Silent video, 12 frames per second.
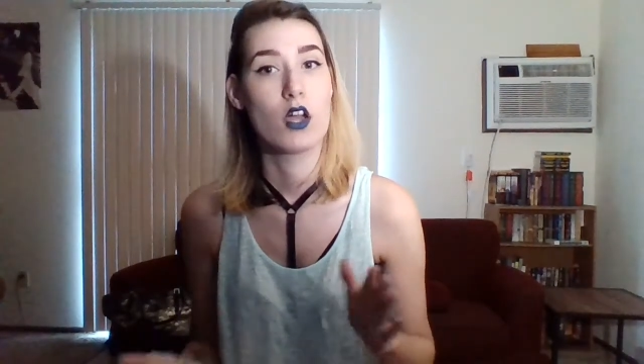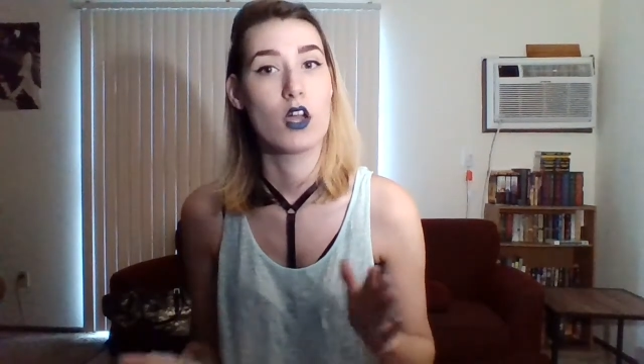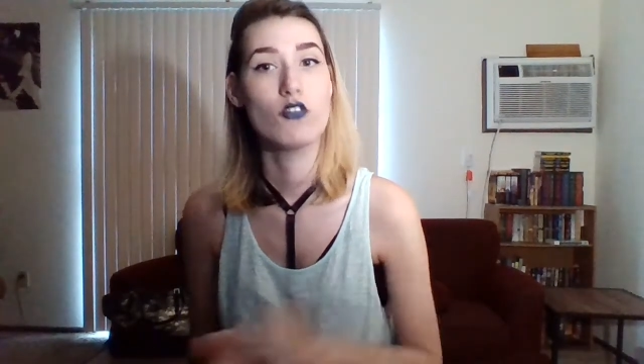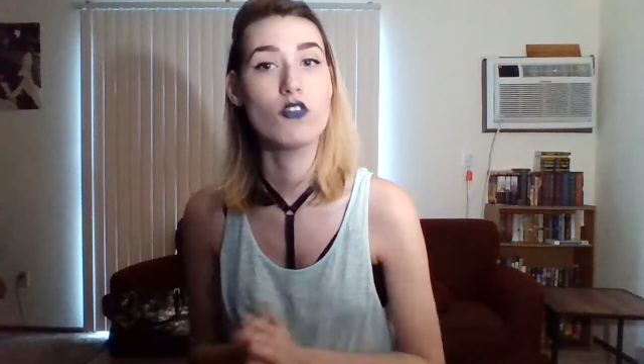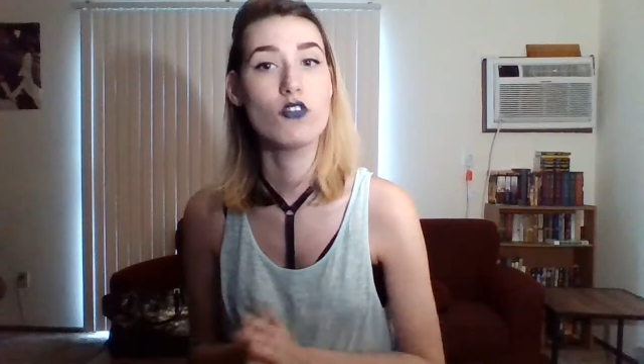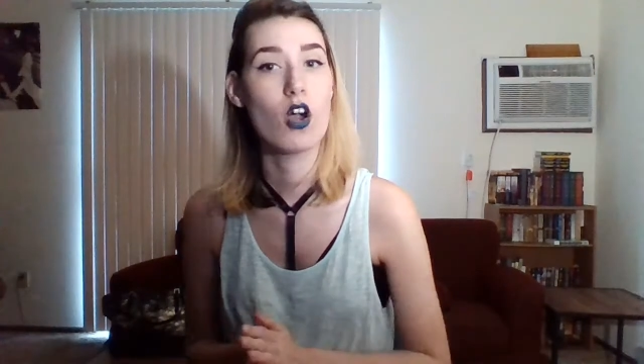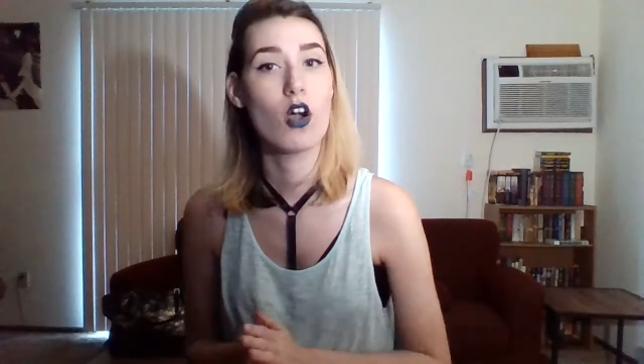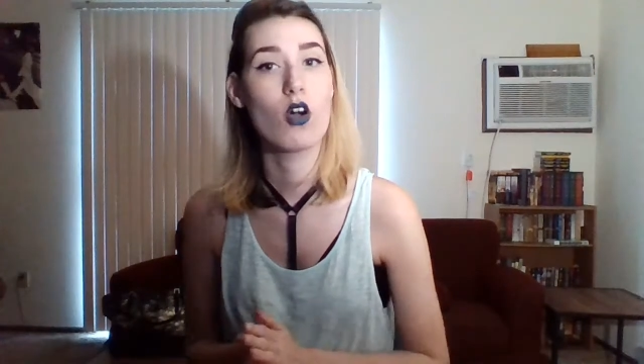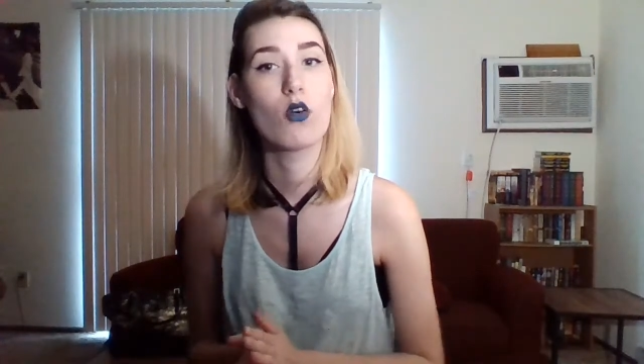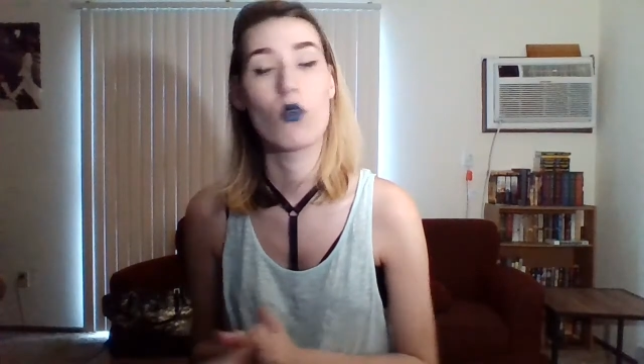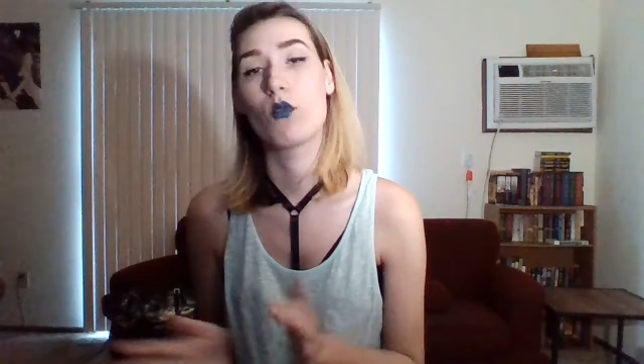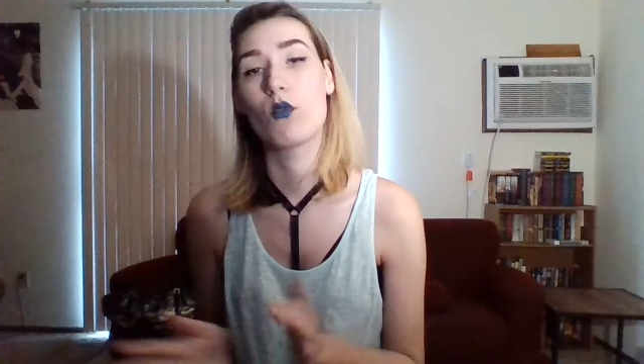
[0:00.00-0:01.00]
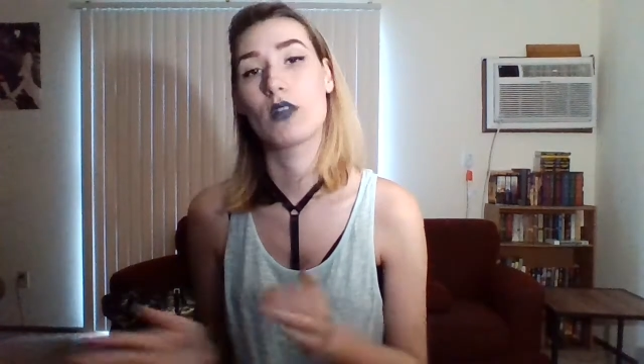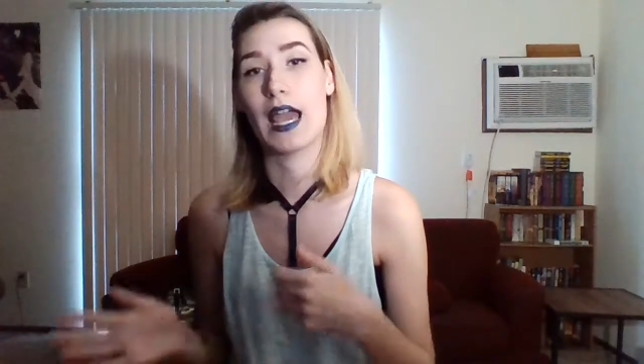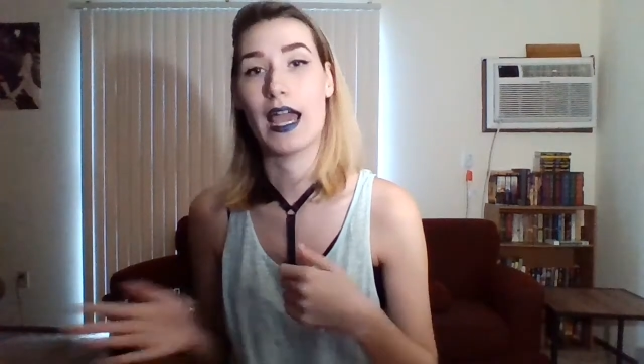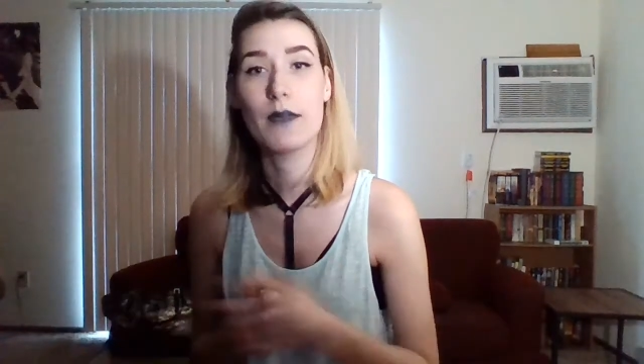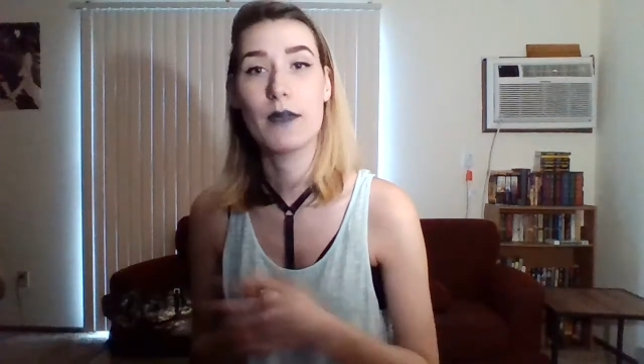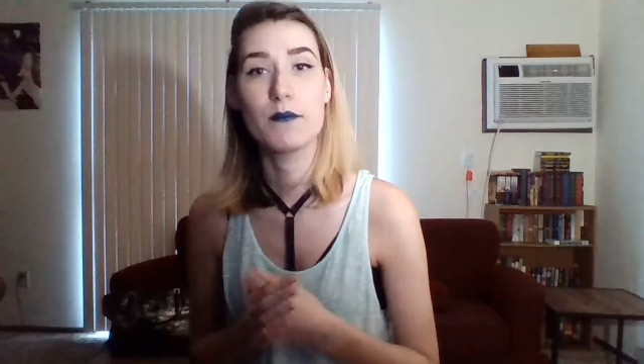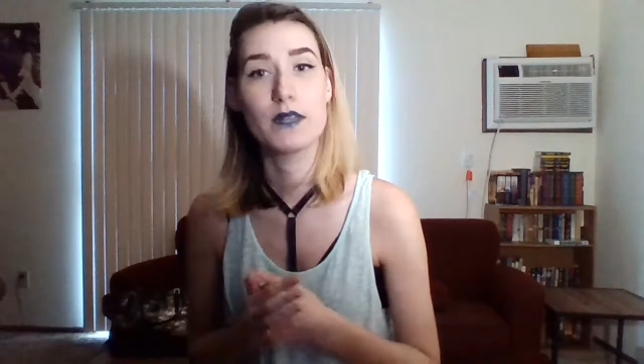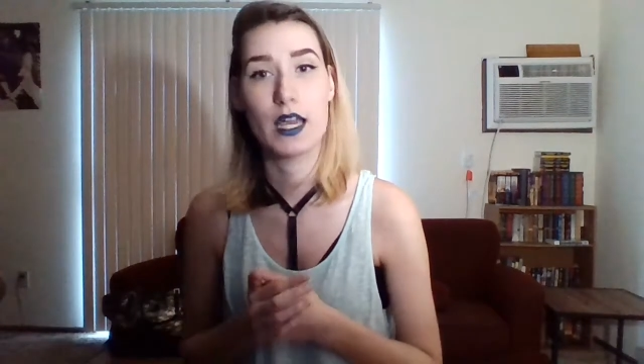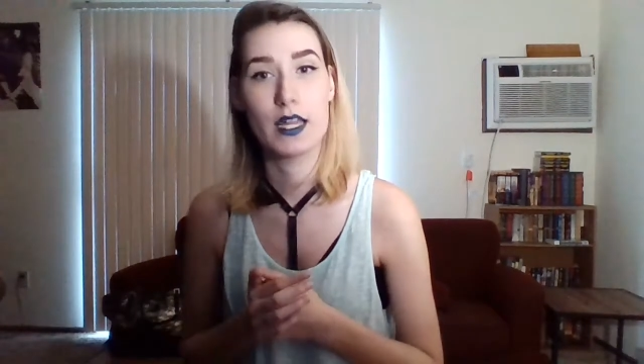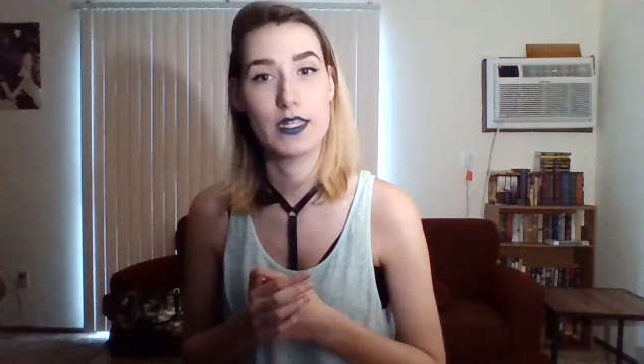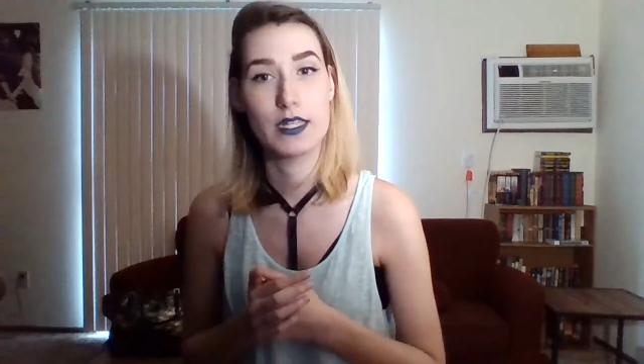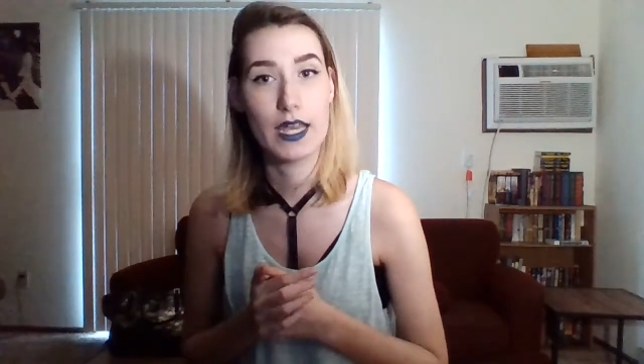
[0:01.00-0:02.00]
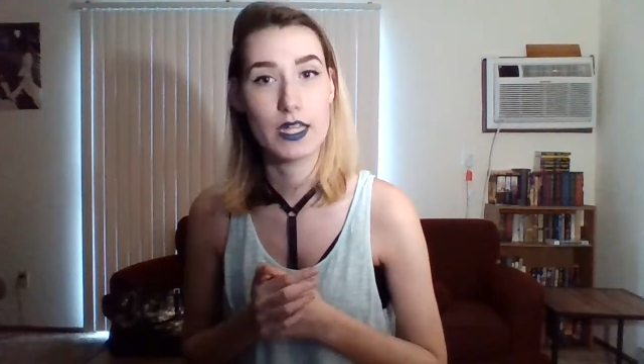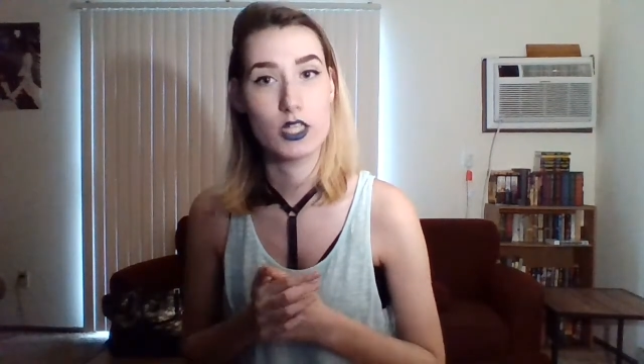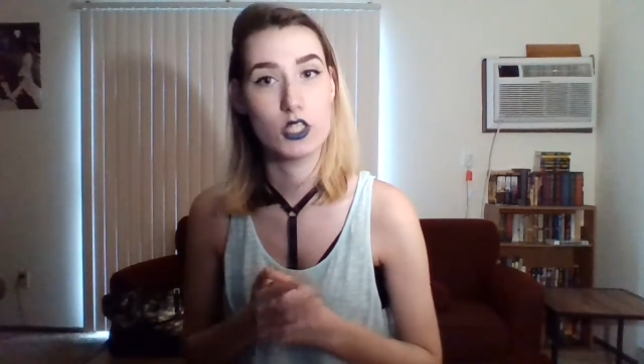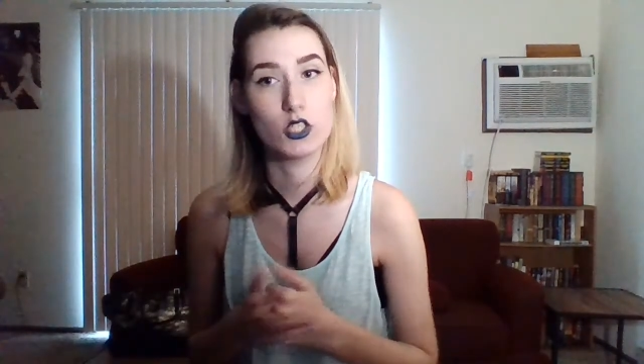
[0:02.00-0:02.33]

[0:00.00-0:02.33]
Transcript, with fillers: you know, when I'm de dead,